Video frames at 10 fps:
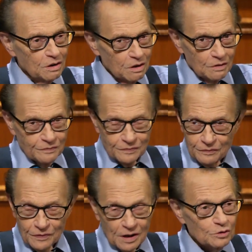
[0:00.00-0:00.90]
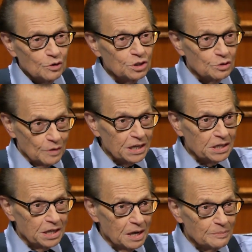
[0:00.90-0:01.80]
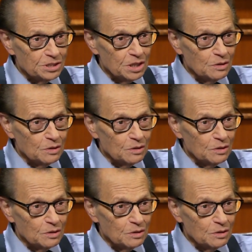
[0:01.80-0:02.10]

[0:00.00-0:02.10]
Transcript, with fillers: father-in-law directed an episode?